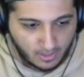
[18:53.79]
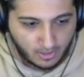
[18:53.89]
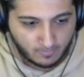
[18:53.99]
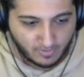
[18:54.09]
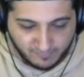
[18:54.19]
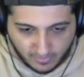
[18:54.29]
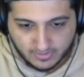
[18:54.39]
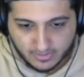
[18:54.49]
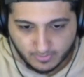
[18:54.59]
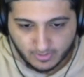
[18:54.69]
um I feel
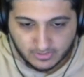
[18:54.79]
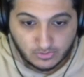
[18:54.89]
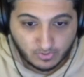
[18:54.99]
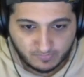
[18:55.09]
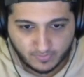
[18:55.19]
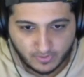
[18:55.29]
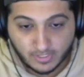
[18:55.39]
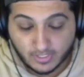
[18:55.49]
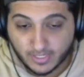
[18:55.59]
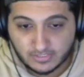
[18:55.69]
like that'd be like super fun
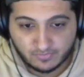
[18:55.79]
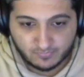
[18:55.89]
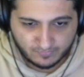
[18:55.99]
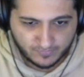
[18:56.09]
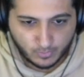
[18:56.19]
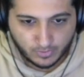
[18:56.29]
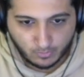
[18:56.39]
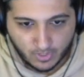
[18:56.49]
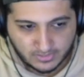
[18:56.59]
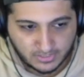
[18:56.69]
and engaging for the viewer to
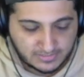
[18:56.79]
watch.